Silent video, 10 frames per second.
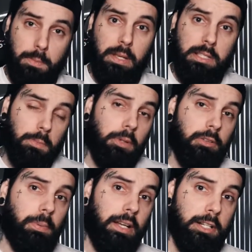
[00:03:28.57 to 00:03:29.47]
be a
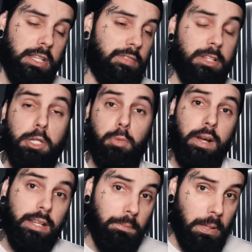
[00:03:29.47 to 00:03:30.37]
supportive player to even just
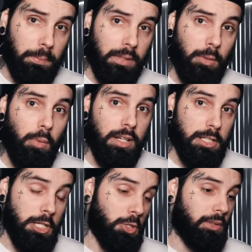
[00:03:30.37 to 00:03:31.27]
random people that
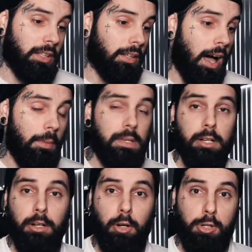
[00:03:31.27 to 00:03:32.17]
wanted to join the
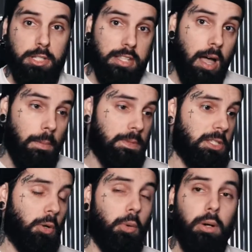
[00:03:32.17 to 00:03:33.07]
lobby, or
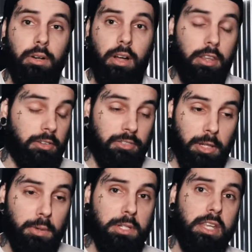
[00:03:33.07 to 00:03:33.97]
subs, or other
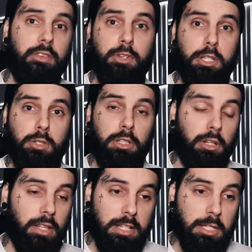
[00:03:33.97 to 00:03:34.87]
viewers that have just
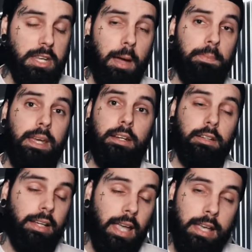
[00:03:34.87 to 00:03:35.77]
they just stopped in
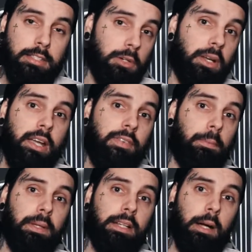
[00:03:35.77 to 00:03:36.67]
and like, hey, is it okay if I
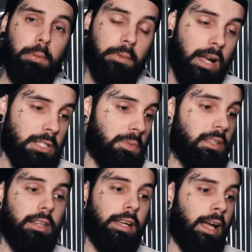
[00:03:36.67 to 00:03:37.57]
play a couple rounds with
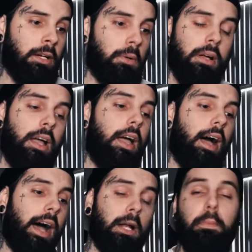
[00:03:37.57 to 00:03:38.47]
you? Like, I don't
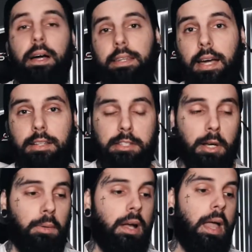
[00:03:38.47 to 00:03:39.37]
mind that.
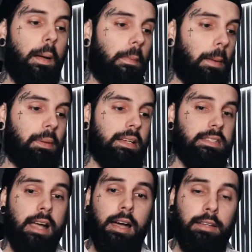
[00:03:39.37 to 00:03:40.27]
So my play
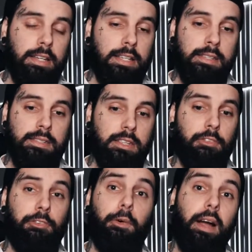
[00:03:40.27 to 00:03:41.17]
style is
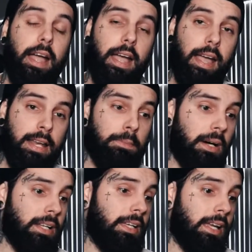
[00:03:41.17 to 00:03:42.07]
for
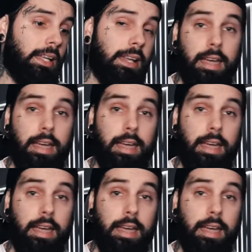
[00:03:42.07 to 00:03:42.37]
anybody and